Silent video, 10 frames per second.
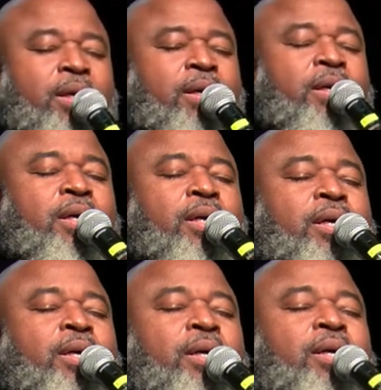
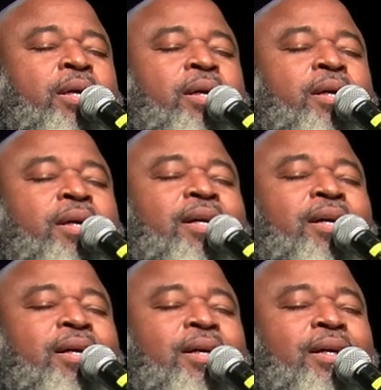
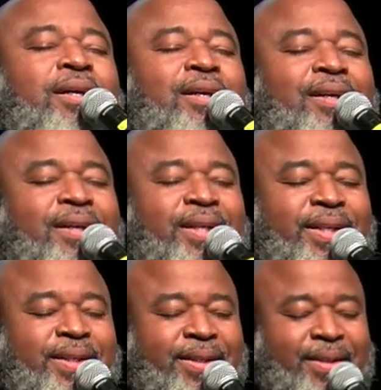
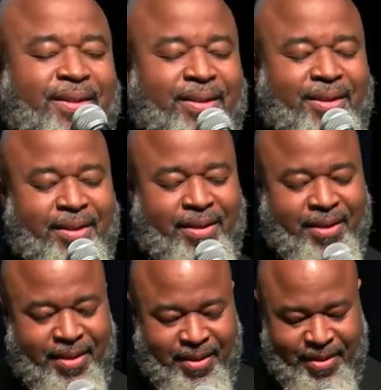
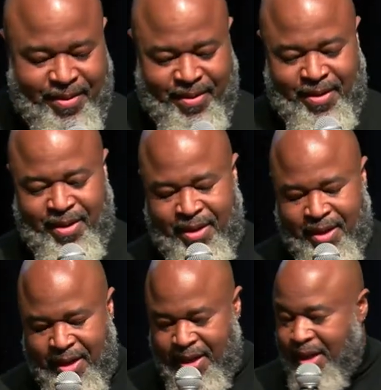
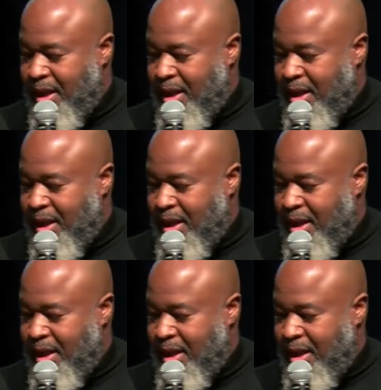(silence)